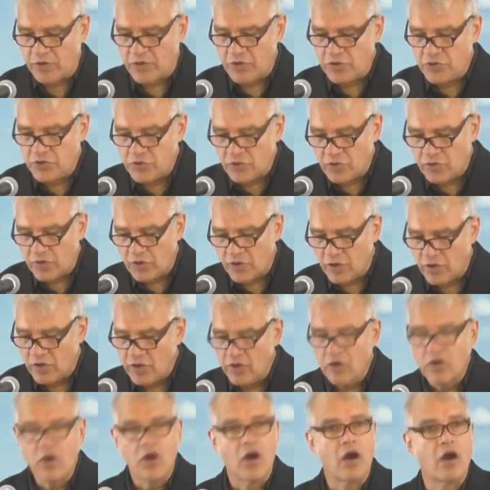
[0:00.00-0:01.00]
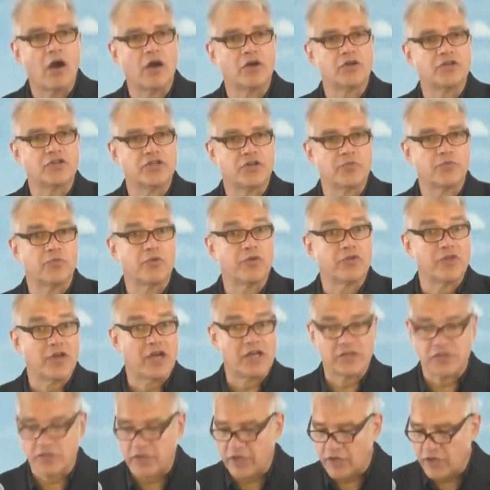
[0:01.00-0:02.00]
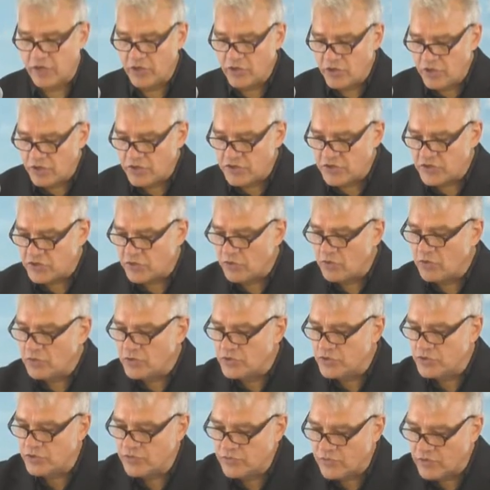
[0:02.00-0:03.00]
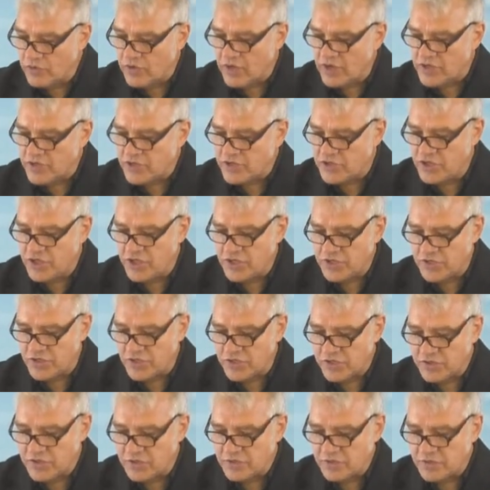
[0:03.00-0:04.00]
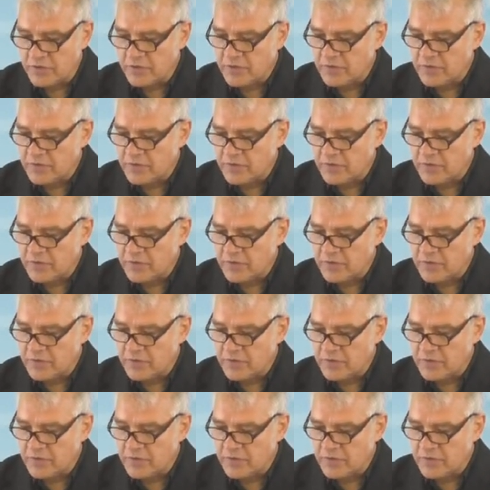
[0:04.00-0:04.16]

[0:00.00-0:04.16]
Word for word: Endure hardship with us like a good soldier of Christ Jesus.